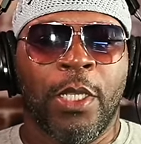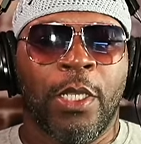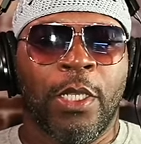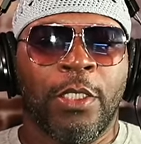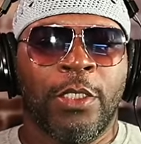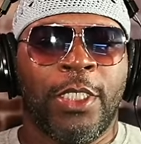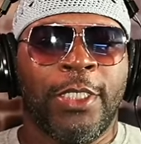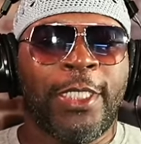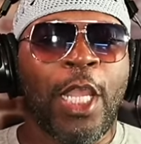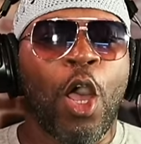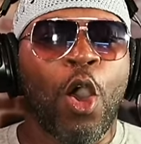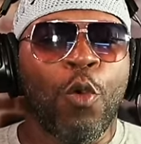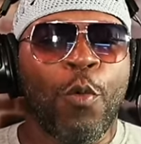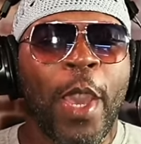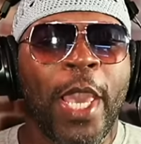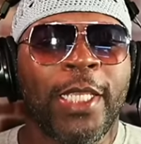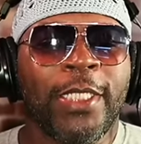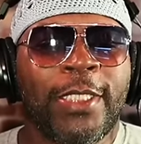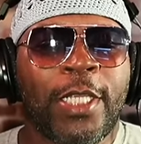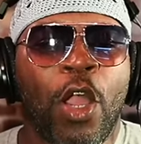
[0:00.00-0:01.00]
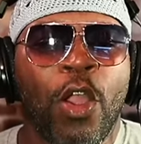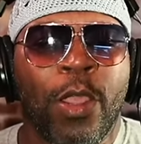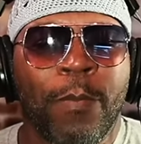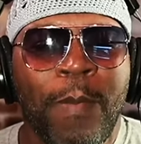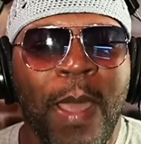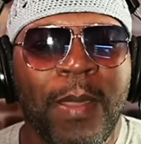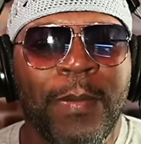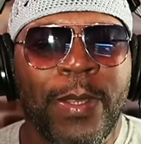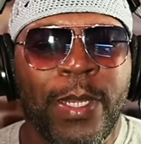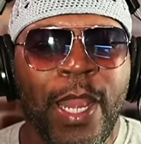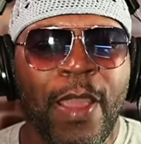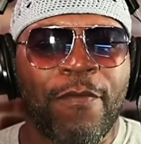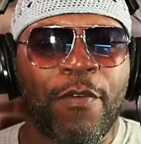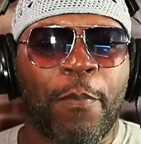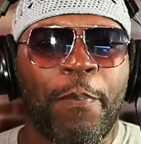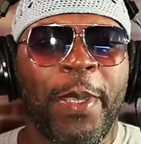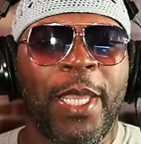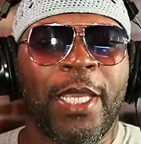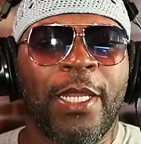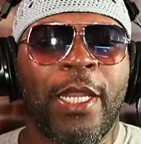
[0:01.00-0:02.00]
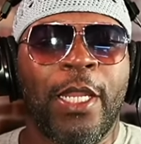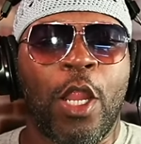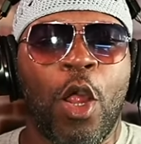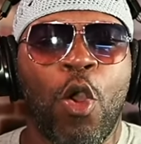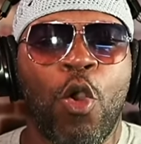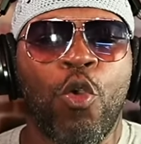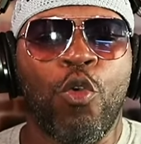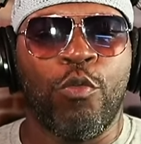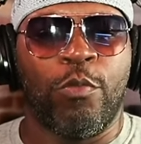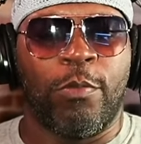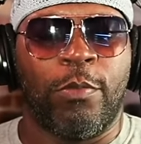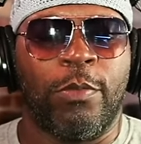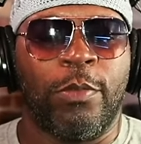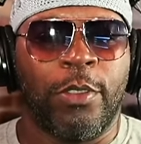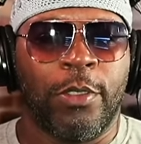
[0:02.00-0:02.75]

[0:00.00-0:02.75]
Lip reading: She's always talking about me never being at home.